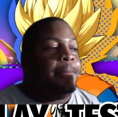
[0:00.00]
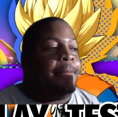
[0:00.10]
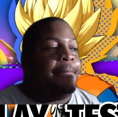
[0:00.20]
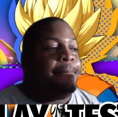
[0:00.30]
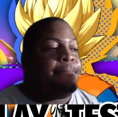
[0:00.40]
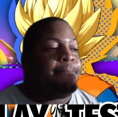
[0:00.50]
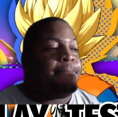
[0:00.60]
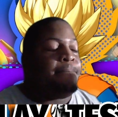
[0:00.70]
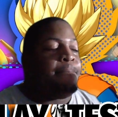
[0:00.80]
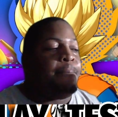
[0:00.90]

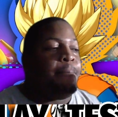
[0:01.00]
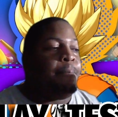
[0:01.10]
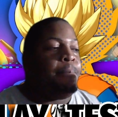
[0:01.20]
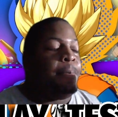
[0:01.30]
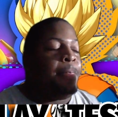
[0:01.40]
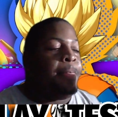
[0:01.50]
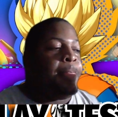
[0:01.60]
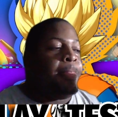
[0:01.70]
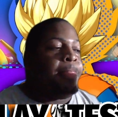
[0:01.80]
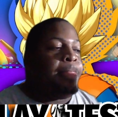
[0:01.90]
(silence)